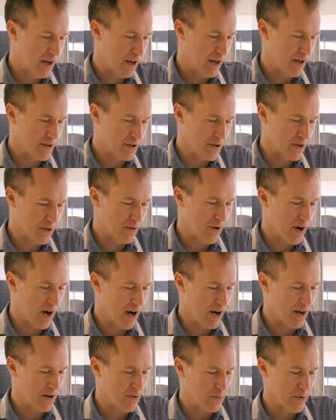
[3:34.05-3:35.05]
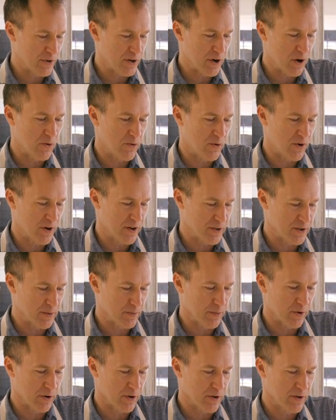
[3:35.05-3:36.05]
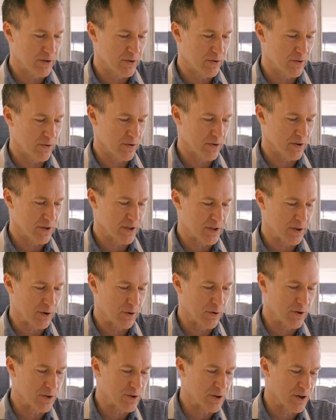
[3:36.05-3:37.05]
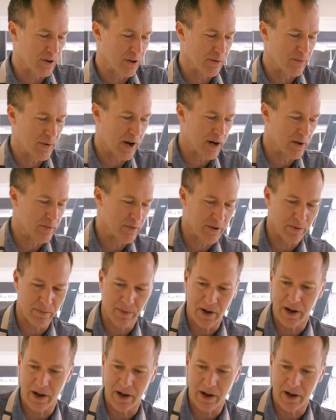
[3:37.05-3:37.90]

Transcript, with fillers: and too hot. We don't want it to burn or to scorch on the bottom of the